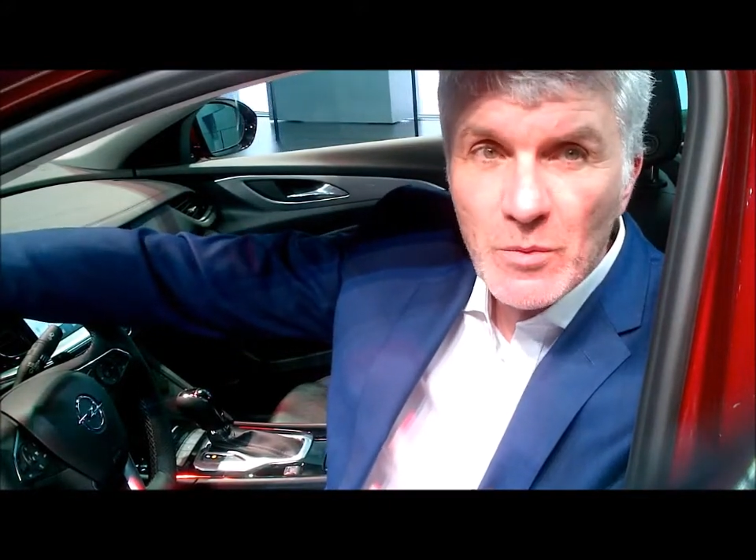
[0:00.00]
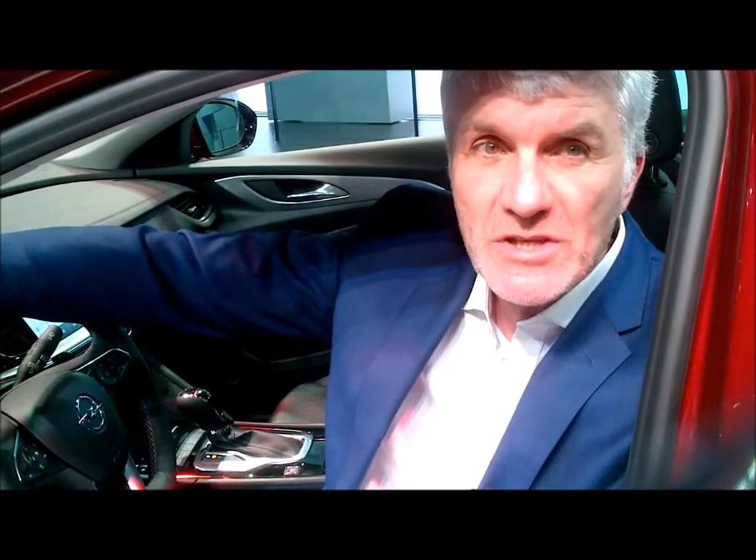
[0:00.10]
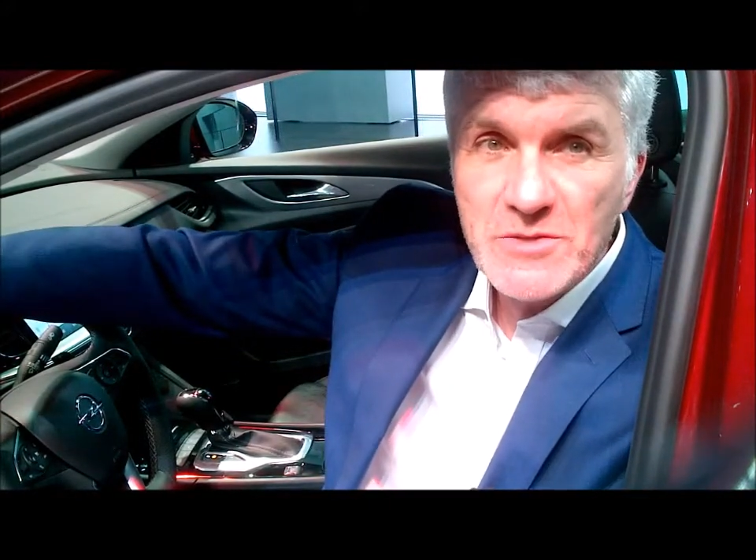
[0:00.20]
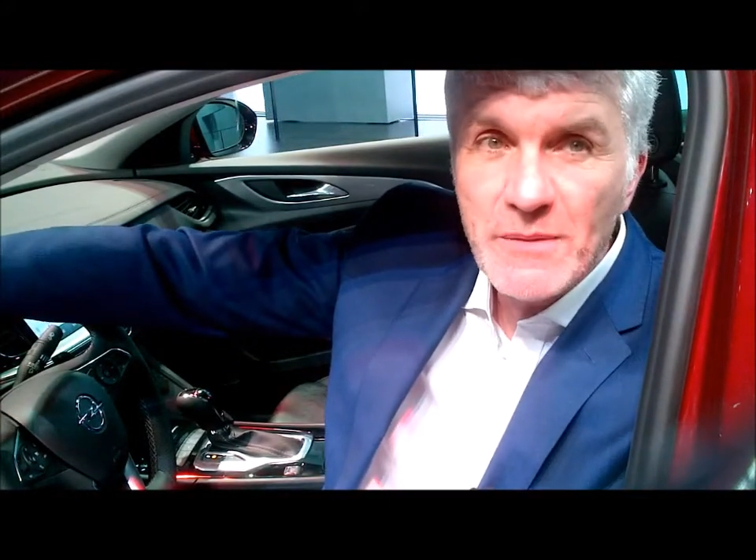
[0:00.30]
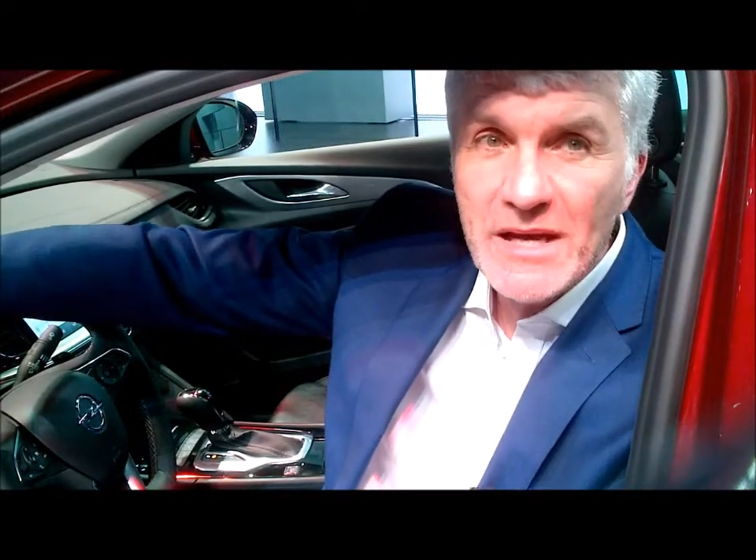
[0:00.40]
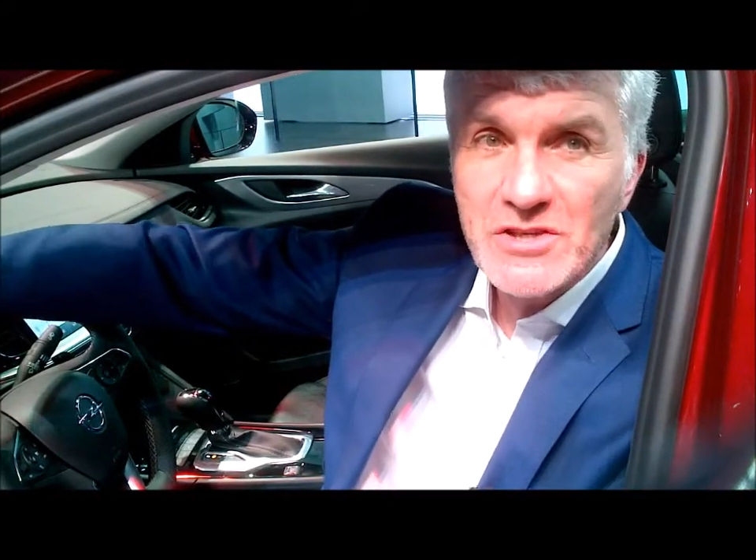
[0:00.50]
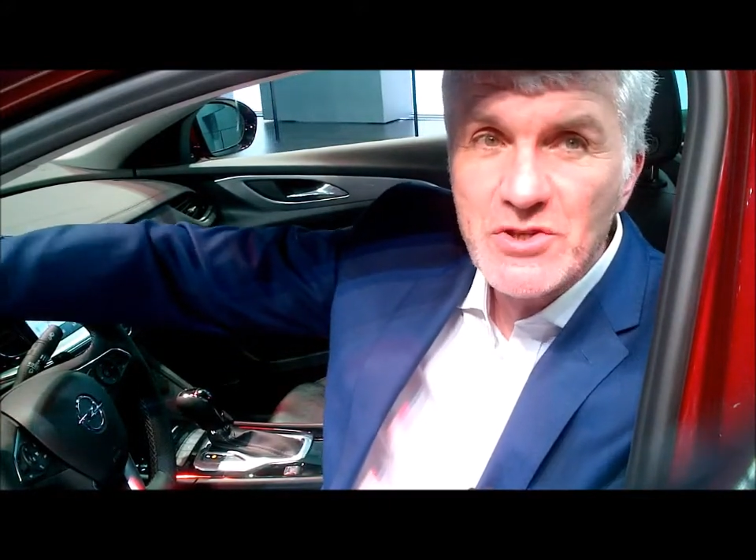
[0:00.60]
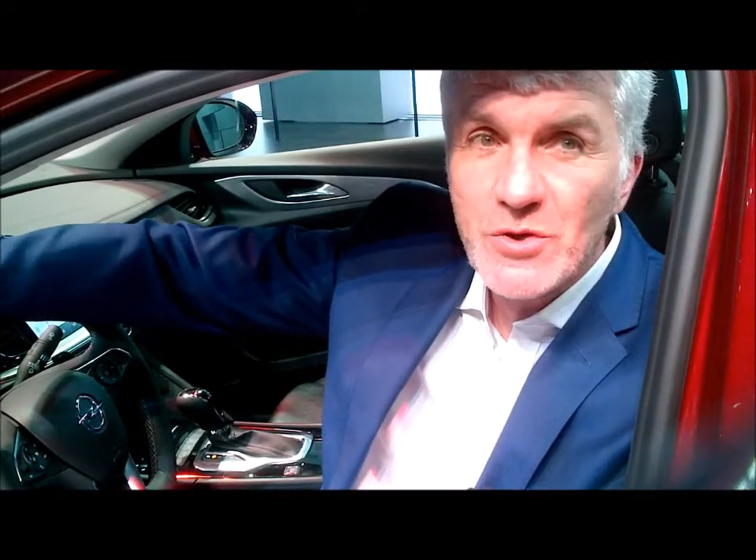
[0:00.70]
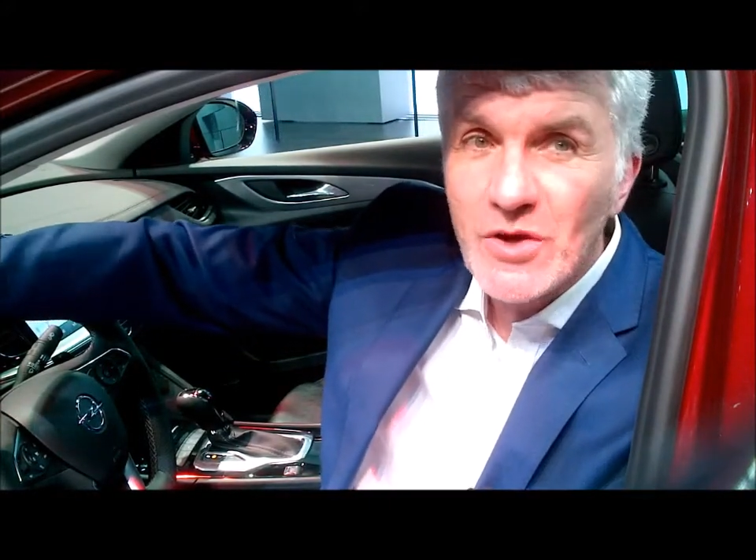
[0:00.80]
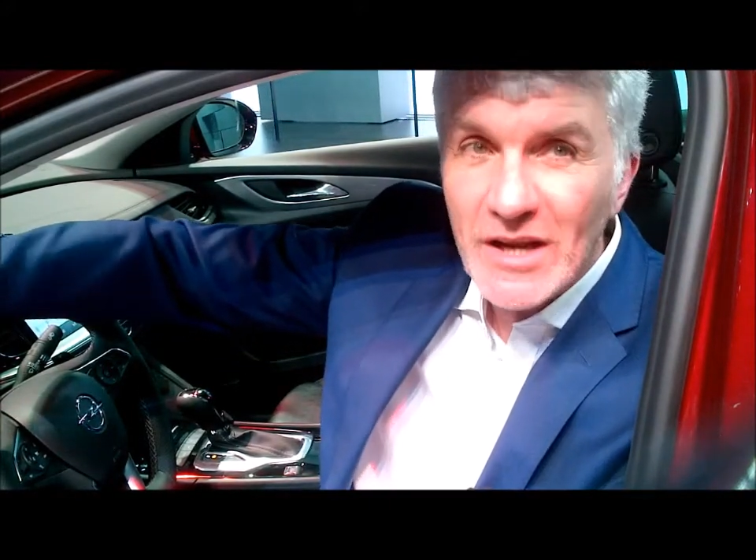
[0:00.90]
which means
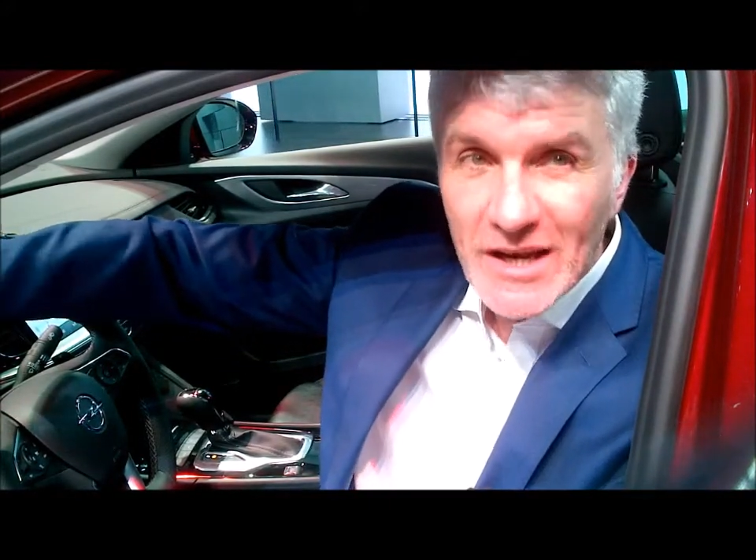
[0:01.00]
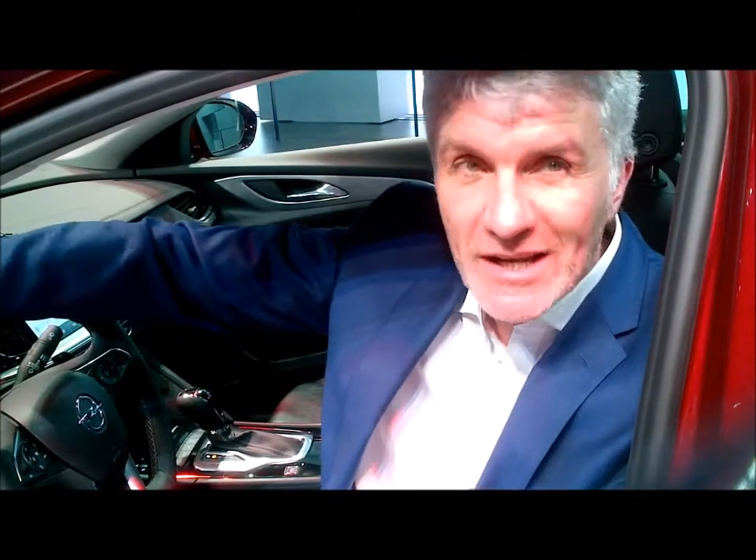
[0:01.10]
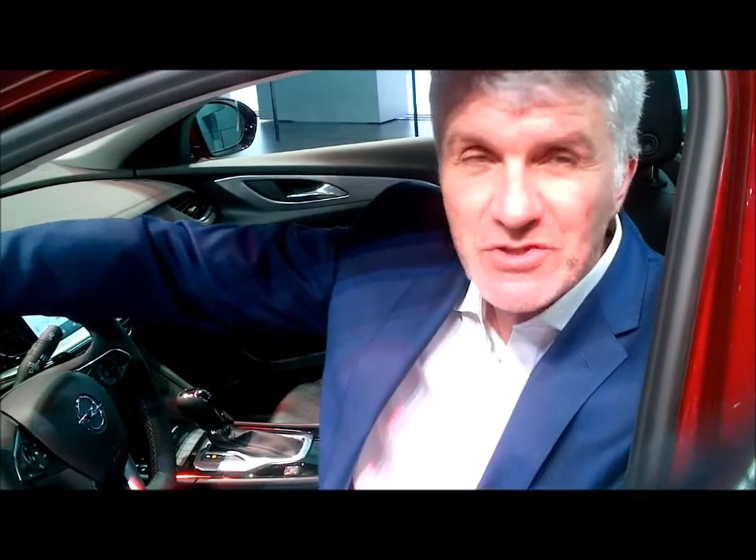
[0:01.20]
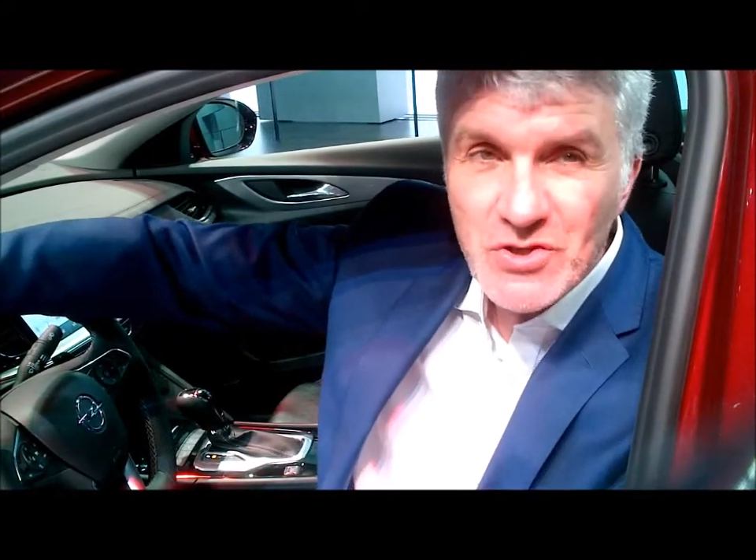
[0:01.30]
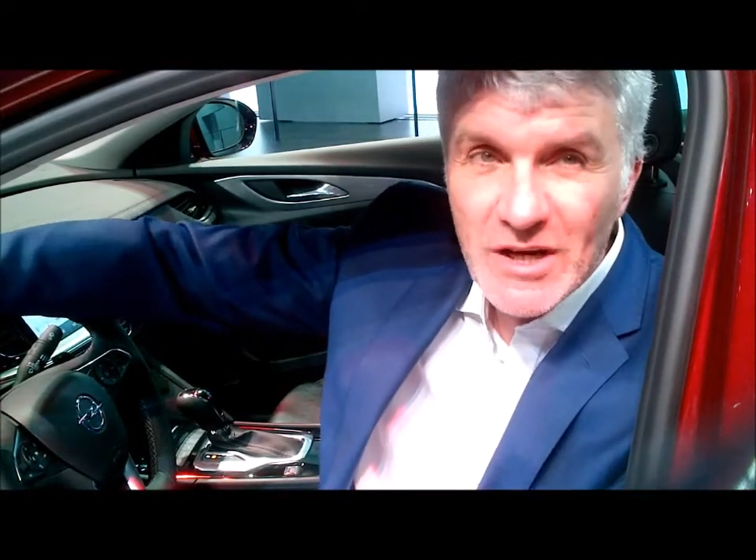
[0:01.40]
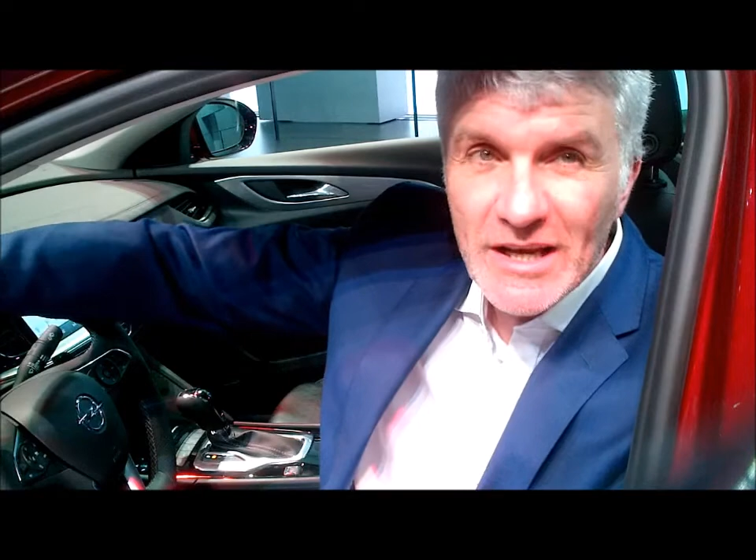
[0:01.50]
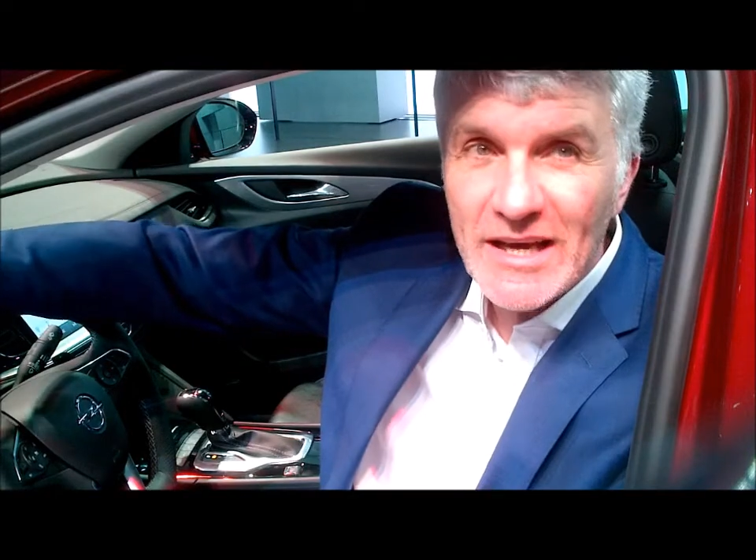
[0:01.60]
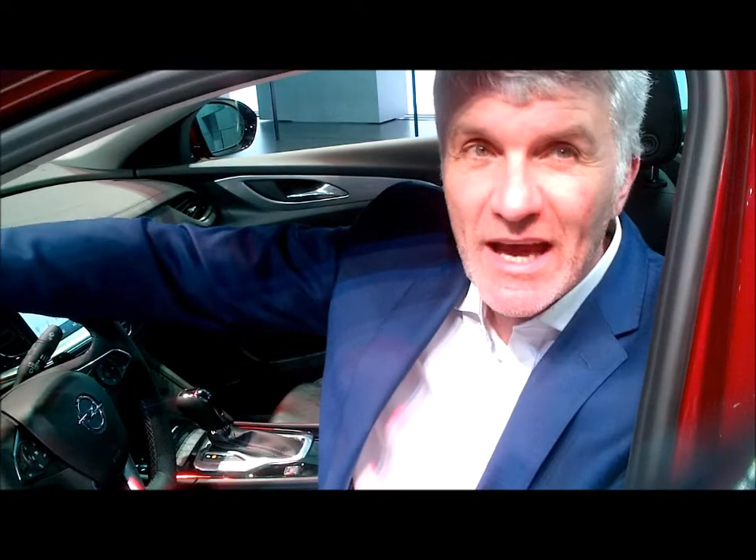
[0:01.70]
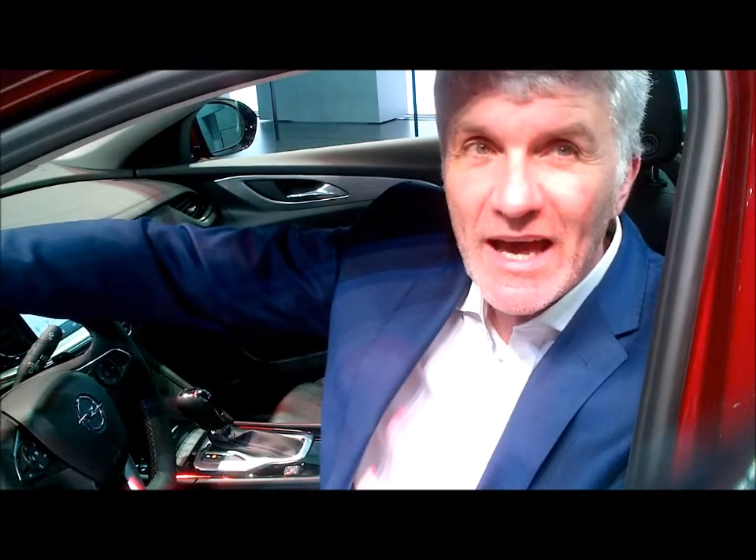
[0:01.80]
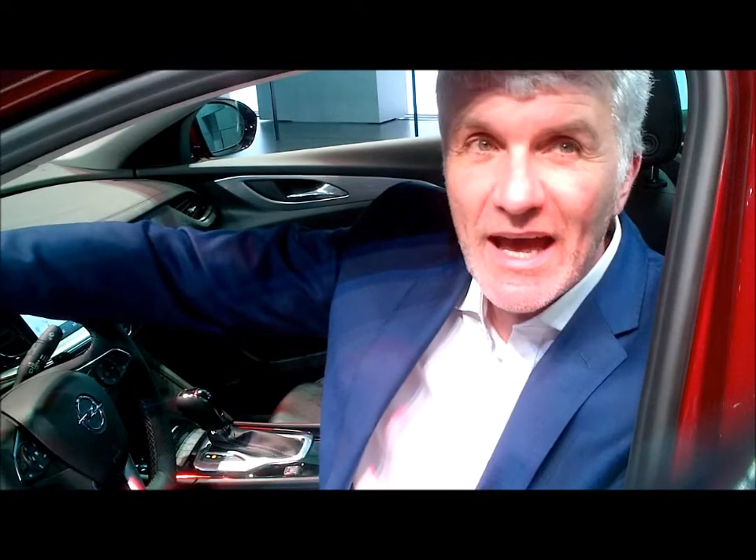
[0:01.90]
you can literally
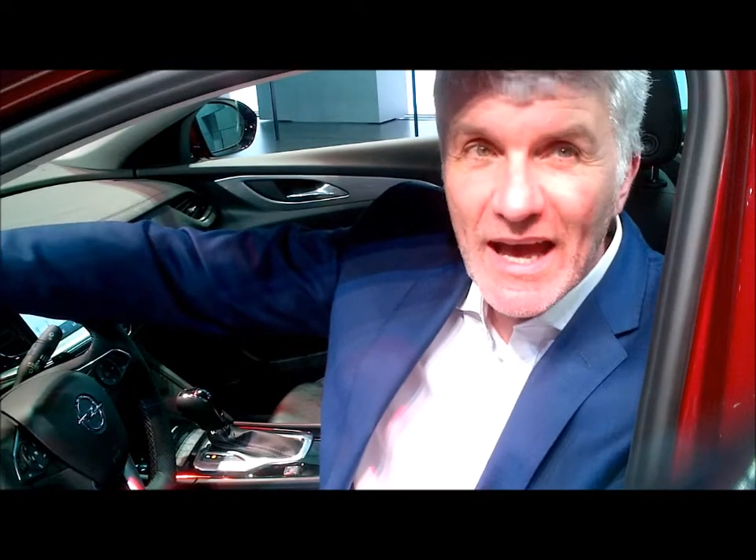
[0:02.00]
get